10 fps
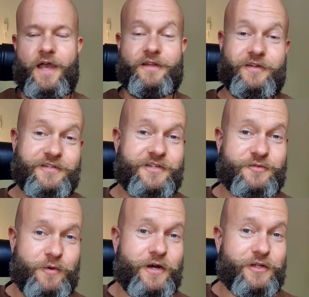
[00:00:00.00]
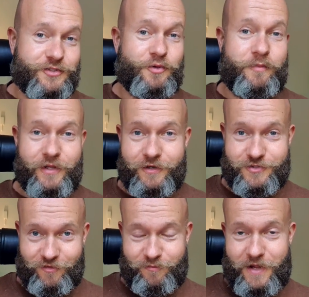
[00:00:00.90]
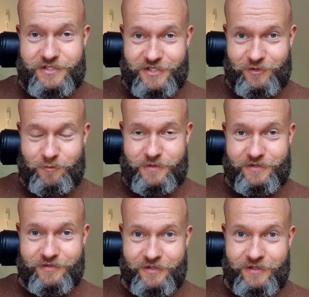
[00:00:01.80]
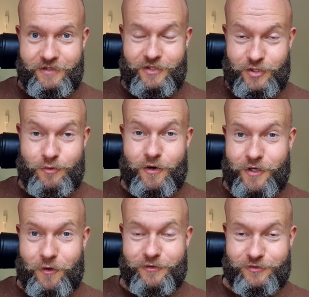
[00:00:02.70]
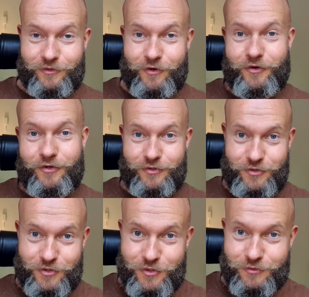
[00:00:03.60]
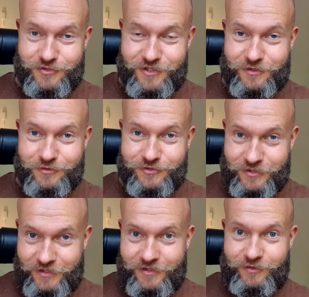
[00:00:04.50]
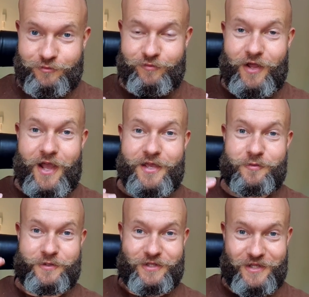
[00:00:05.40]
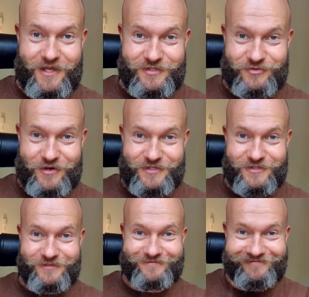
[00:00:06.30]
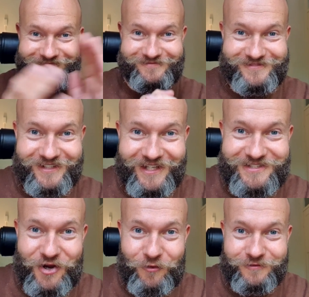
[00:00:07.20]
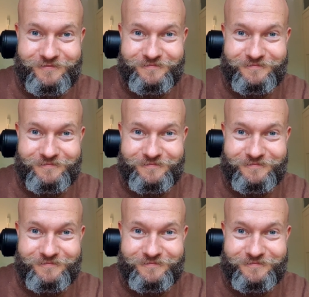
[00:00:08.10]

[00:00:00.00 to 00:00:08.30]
And this is where the two pillars of my channel meet. You are going to learn new skills to fly with less stress. Let's go!